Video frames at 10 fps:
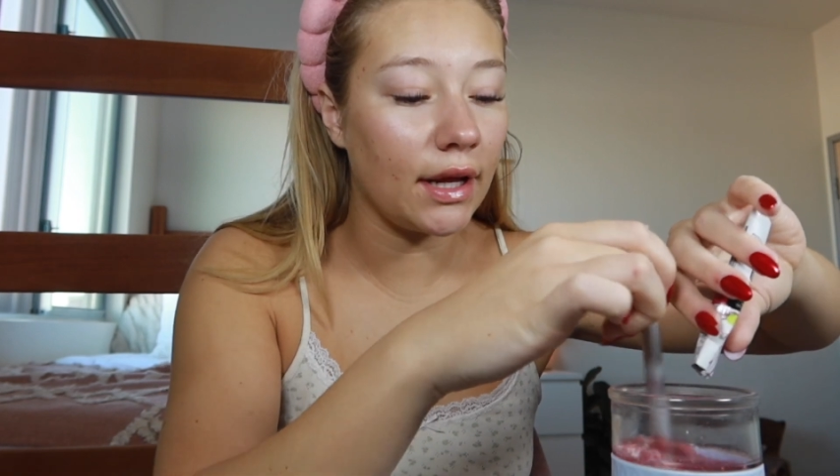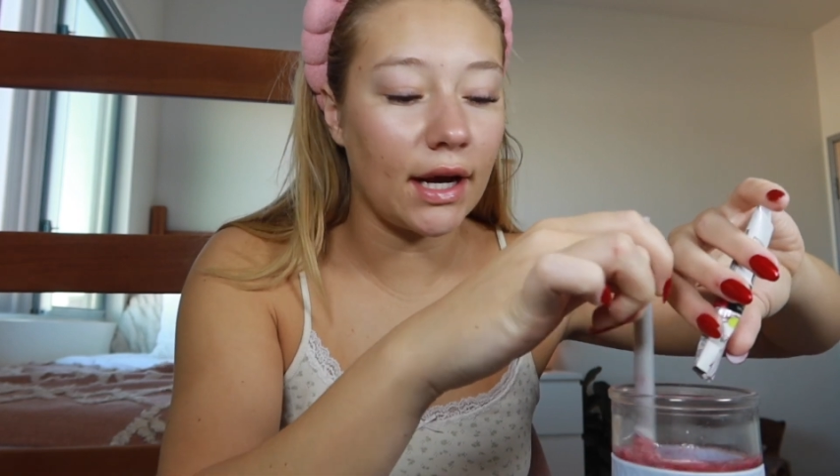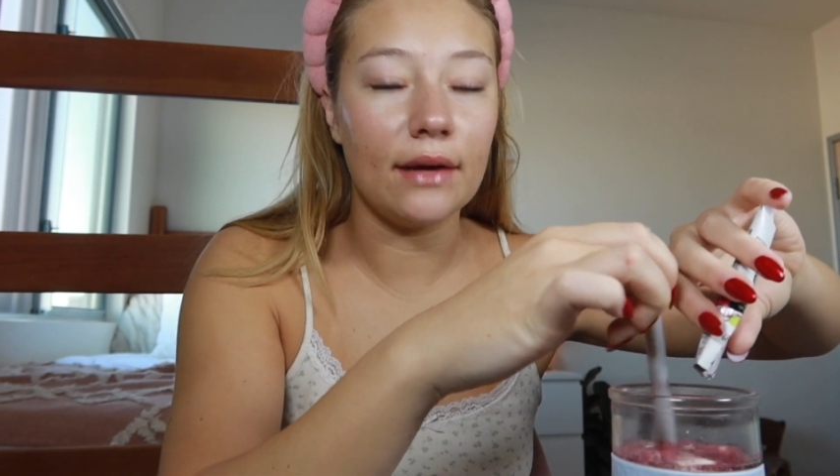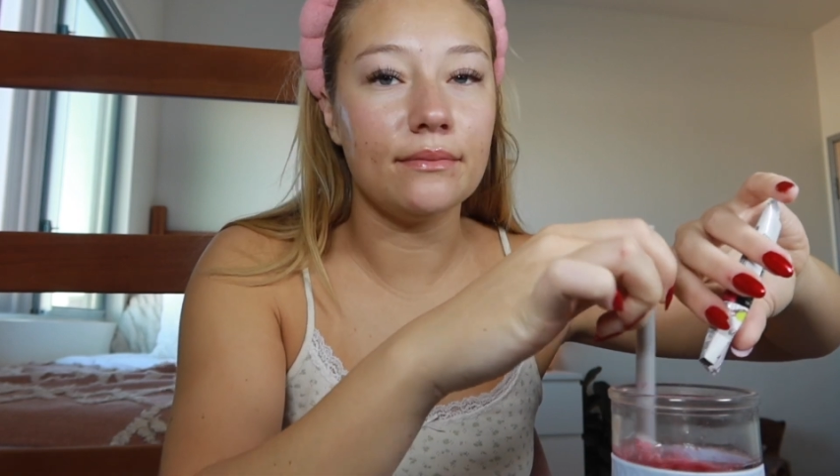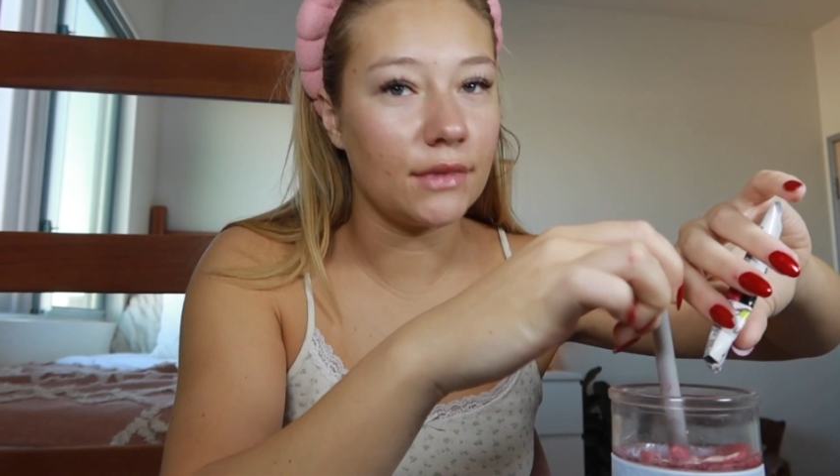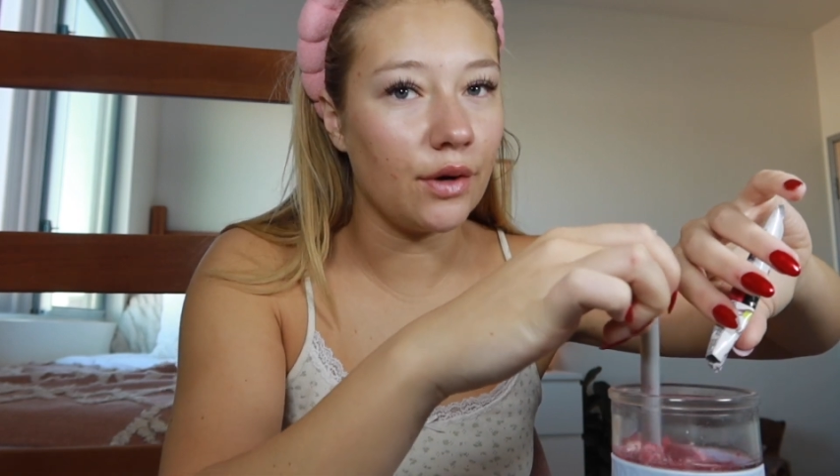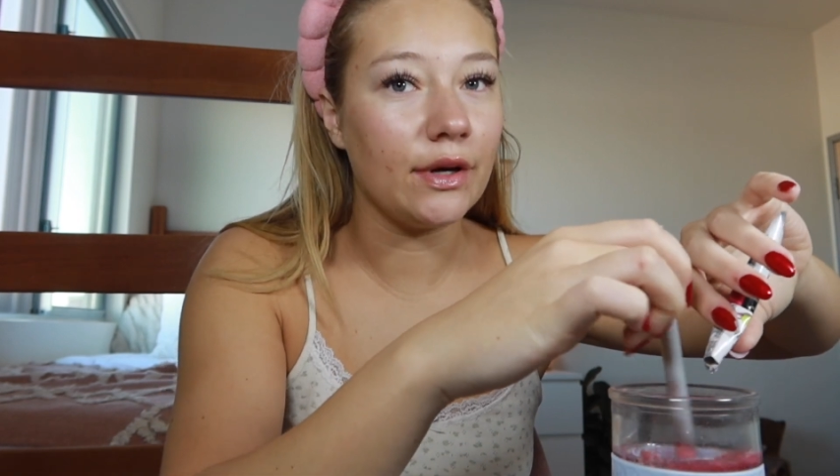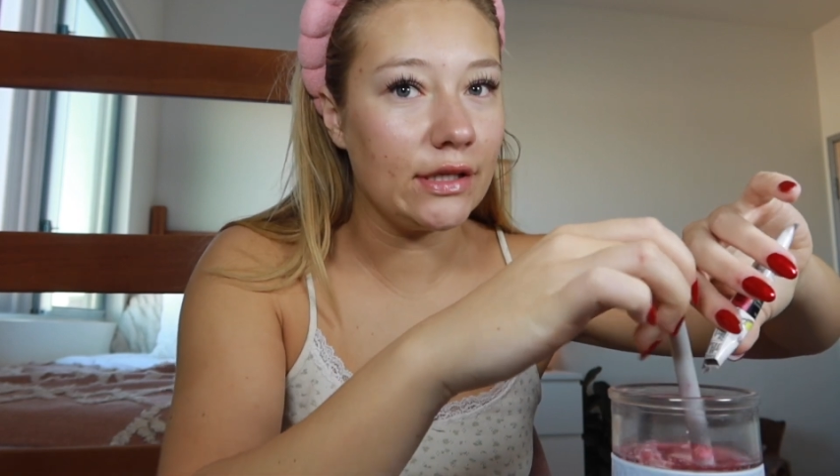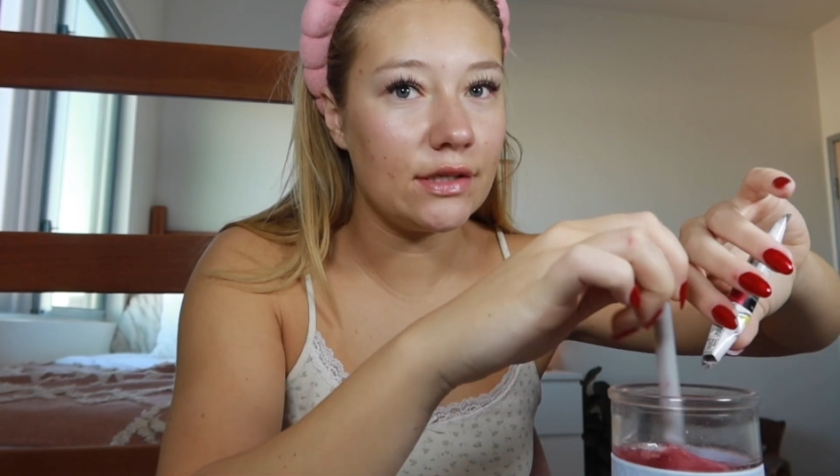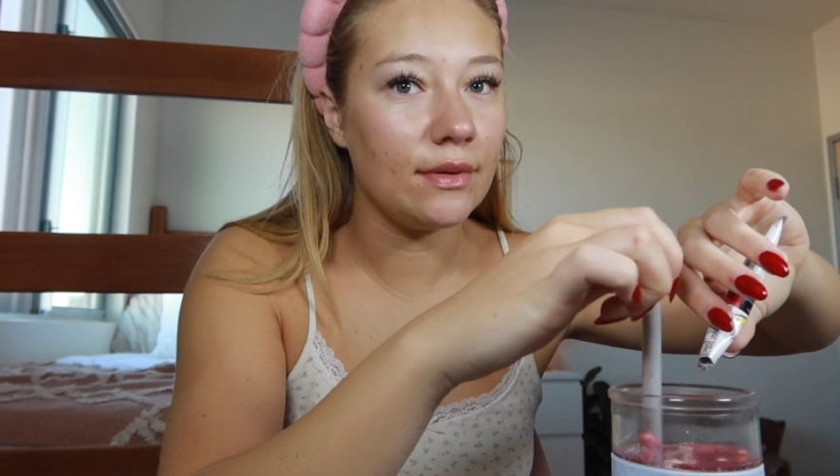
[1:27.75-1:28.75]
Like, I'm
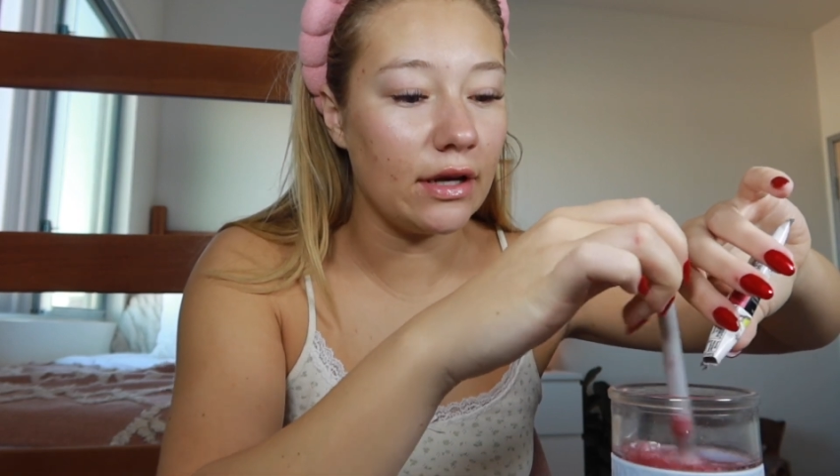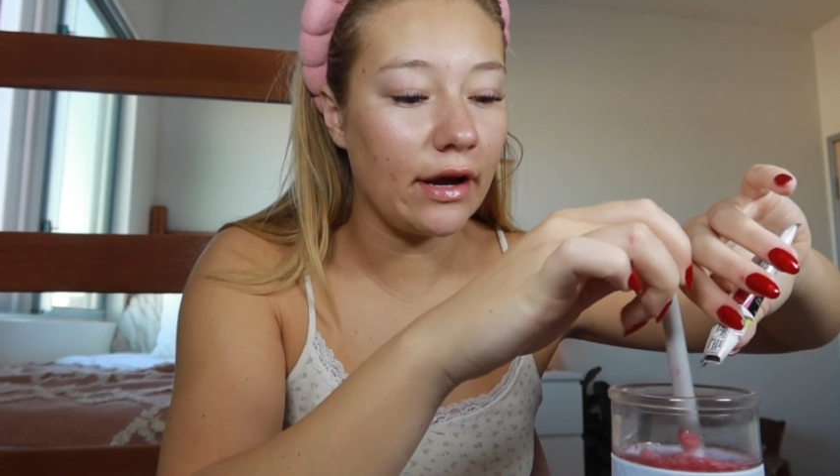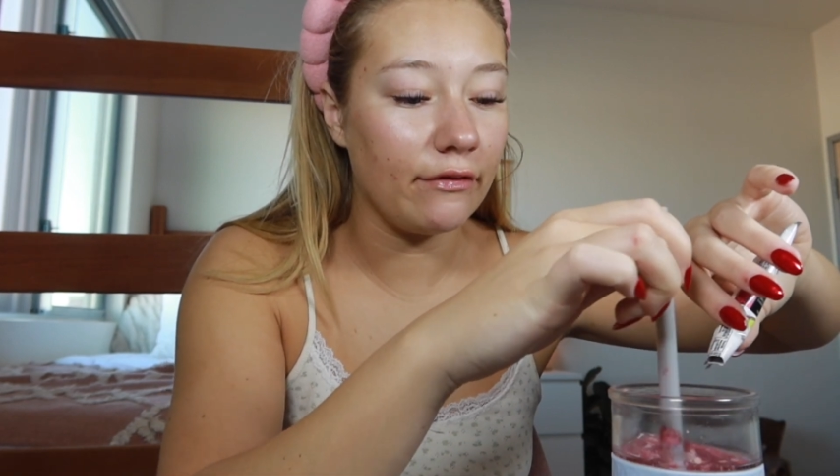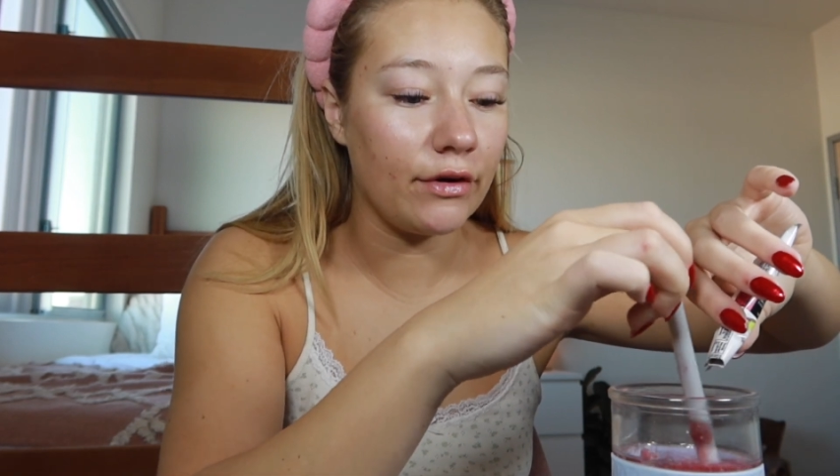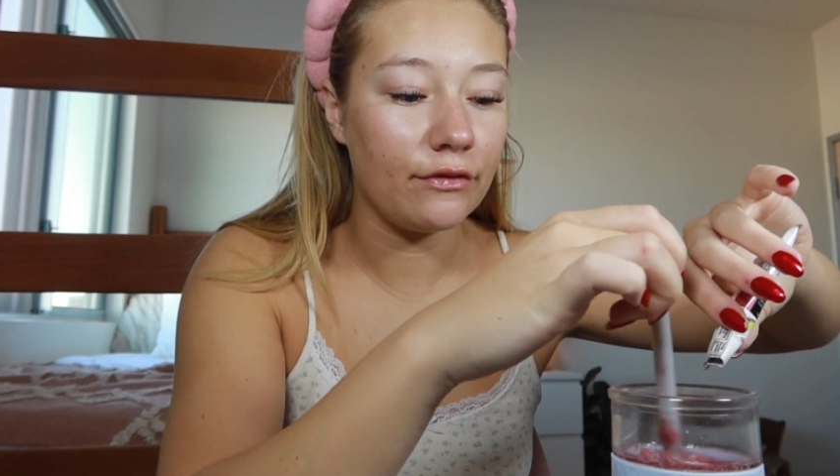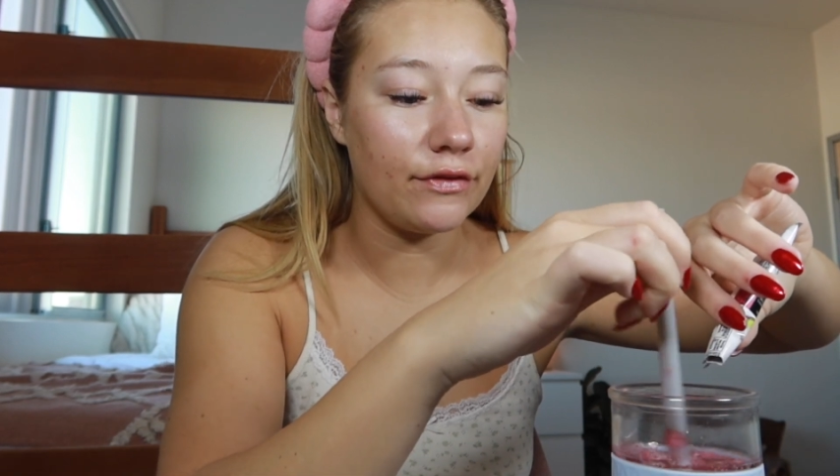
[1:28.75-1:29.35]
going to be covered